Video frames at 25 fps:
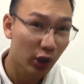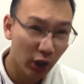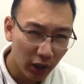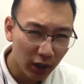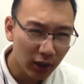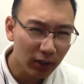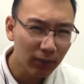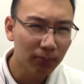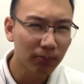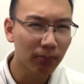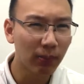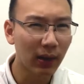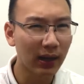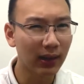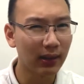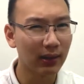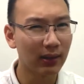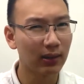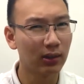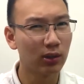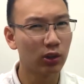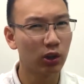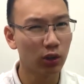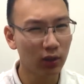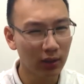good,
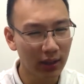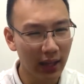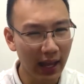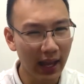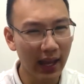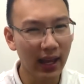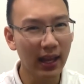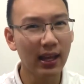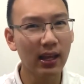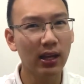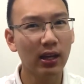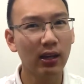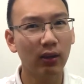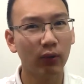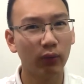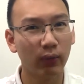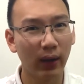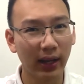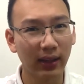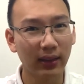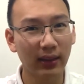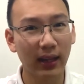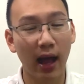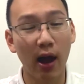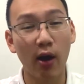but today,
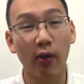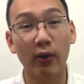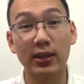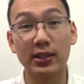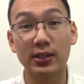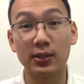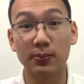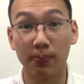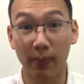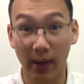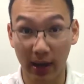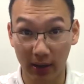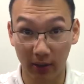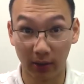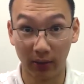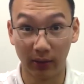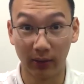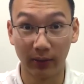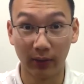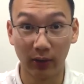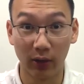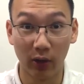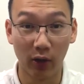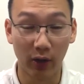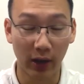right now, is
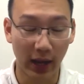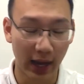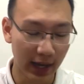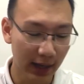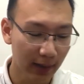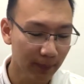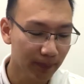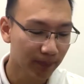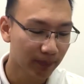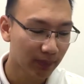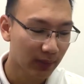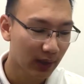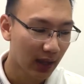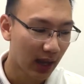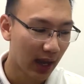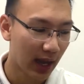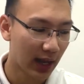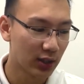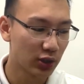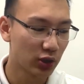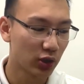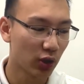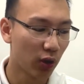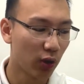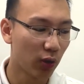better. Okay,
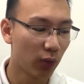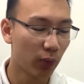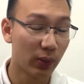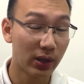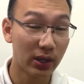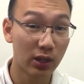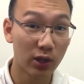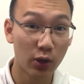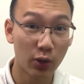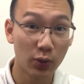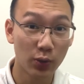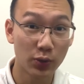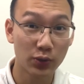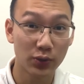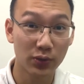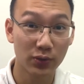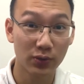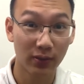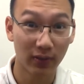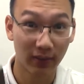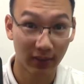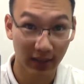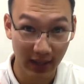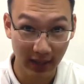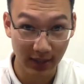and so we
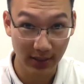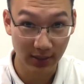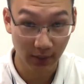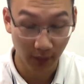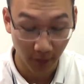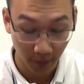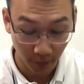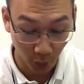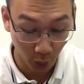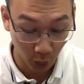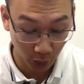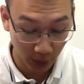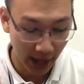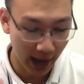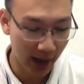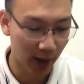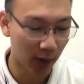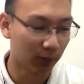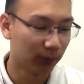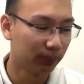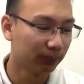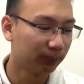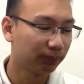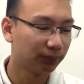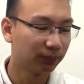use this for
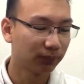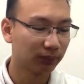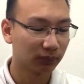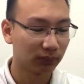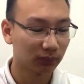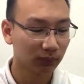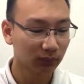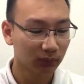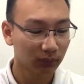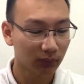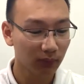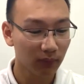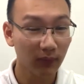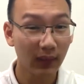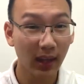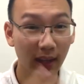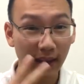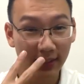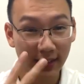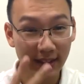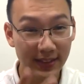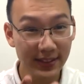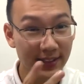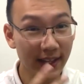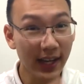now.
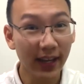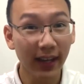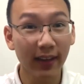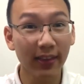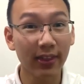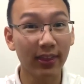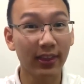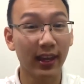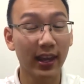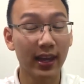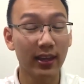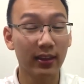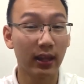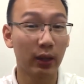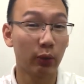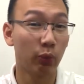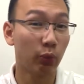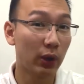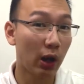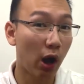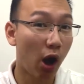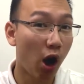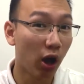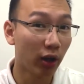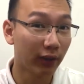The second thing
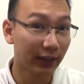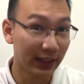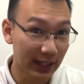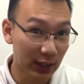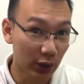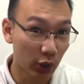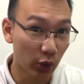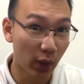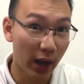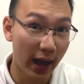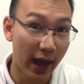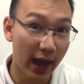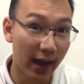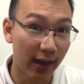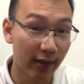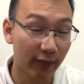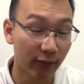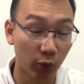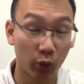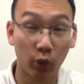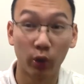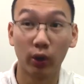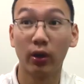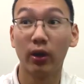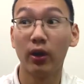that we all need to
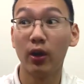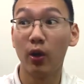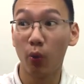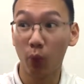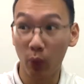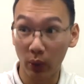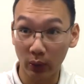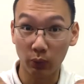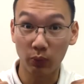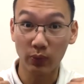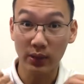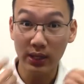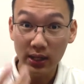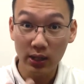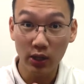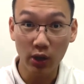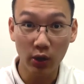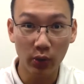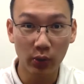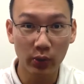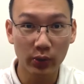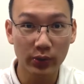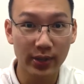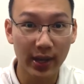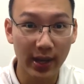have, or what we
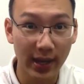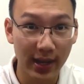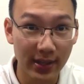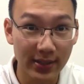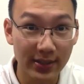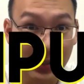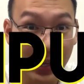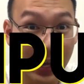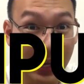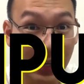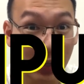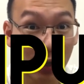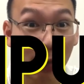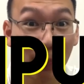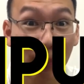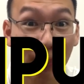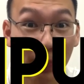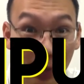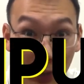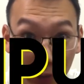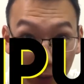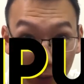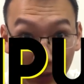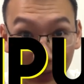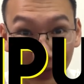use, is a
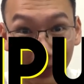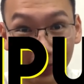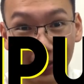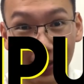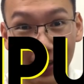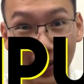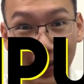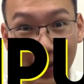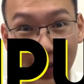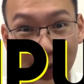computer.